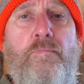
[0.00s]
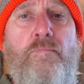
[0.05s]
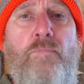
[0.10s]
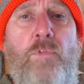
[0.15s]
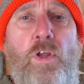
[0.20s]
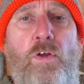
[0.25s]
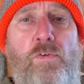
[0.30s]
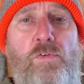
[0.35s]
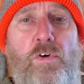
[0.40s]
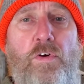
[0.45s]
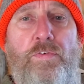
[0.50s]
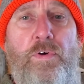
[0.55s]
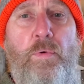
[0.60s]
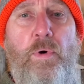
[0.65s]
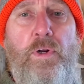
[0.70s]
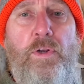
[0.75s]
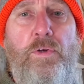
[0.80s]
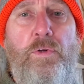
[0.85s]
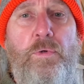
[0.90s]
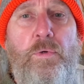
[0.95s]
So if I want
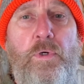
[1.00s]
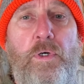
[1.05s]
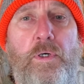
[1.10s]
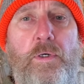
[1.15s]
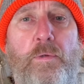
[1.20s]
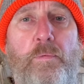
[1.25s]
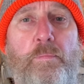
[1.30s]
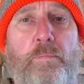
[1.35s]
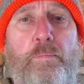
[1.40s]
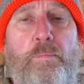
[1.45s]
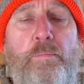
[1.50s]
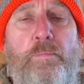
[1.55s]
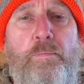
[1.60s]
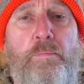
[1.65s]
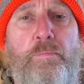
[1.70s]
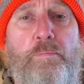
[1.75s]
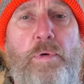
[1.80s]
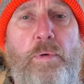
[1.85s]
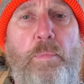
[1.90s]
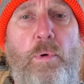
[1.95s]
to do a
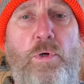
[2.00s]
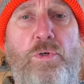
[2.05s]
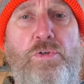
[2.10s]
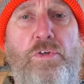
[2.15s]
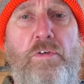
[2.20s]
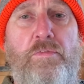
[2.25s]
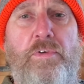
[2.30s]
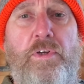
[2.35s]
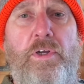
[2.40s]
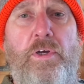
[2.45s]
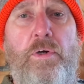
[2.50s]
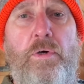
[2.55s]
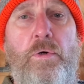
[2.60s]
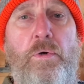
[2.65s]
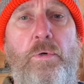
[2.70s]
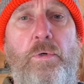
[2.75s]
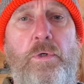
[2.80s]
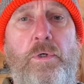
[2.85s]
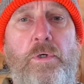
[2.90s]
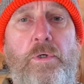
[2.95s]
promotional video
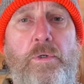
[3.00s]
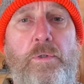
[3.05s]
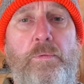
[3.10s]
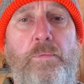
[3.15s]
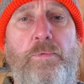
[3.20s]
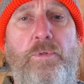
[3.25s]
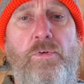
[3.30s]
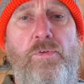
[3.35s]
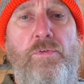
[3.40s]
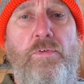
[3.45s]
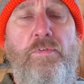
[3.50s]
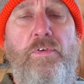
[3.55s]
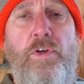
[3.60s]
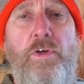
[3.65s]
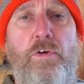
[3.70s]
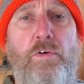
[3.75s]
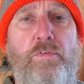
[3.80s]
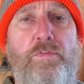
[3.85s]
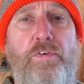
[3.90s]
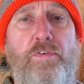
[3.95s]
or just a
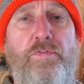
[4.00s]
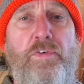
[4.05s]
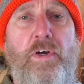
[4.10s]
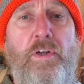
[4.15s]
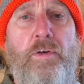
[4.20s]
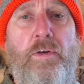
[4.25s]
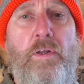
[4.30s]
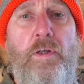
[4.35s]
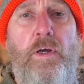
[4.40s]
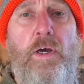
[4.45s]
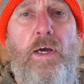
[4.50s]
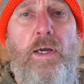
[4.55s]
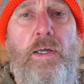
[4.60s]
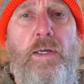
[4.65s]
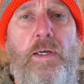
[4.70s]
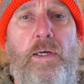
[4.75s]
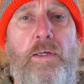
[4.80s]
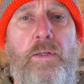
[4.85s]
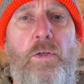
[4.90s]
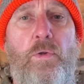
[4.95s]
video for fun, I
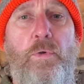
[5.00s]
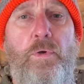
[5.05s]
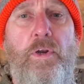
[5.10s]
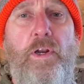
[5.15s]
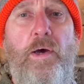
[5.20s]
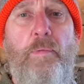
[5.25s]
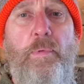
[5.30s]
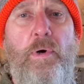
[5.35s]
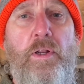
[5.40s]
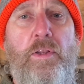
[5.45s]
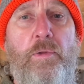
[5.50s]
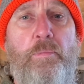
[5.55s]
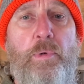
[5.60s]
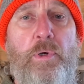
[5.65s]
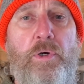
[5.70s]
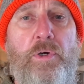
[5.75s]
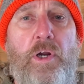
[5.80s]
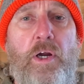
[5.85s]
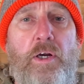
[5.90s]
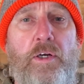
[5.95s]
load it up on the
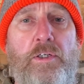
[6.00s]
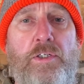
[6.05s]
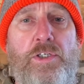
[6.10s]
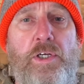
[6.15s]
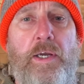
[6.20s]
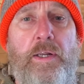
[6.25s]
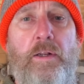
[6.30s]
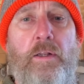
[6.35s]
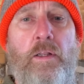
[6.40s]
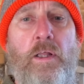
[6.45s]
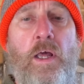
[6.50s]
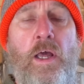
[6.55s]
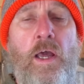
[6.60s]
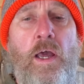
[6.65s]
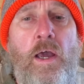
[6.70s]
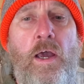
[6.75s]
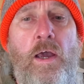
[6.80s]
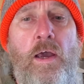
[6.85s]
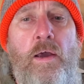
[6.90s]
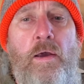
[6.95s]
Bird Garden channel.
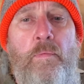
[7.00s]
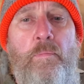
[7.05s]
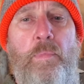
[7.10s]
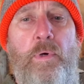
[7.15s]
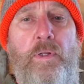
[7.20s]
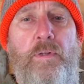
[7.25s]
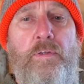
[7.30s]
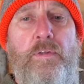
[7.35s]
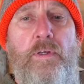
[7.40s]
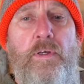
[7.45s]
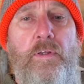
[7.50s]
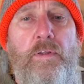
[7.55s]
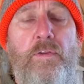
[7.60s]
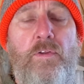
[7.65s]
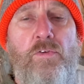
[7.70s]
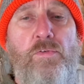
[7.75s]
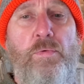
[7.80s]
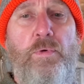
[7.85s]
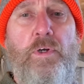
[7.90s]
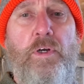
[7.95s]
But
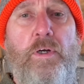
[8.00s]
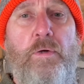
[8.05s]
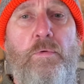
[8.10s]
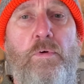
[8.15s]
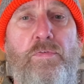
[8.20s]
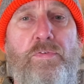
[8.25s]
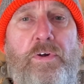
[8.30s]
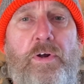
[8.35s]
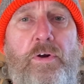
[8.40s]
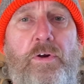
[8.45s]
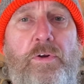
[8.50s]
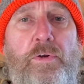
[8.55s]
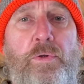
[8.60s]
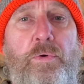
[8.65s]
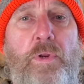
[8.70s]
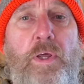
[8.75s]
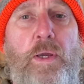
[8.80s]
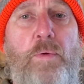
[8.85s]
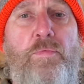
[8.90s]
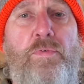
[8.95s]
this one here, we'll figure out a new
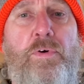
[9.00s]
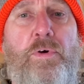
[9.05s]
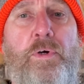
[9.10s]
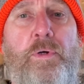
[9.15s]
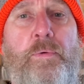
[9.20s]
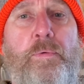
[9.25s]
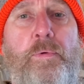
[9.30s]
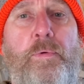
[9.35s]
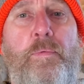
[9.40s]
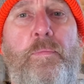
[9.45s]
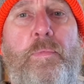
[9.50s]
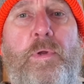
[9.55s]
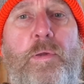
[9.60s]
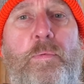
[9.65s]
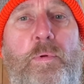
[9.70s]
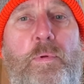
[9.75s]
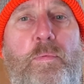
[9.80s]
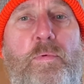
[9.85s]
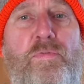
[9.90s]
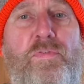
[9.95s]
name for it,
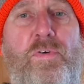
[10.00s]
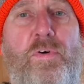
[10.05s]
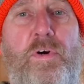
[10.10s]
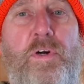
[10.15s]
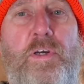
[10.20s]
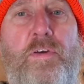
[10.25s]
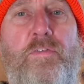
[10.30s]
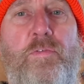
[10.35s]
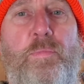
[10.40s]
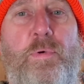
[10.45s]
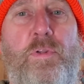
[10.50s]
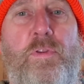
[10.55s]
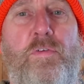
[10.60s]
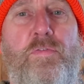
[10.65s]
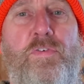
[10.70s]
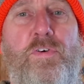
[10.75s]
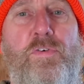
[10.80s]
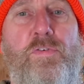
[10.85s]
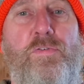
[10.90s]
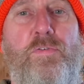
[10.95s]
maybe before I even put the
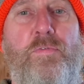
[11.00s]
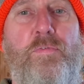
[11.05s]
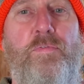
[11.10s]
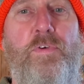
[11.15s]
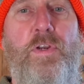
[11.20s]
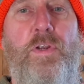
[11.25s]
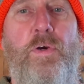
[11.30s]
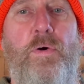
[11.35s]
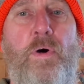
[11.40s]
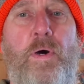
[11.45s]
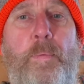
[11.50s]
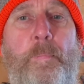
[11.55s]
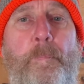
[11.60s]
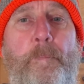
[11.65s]
first video up.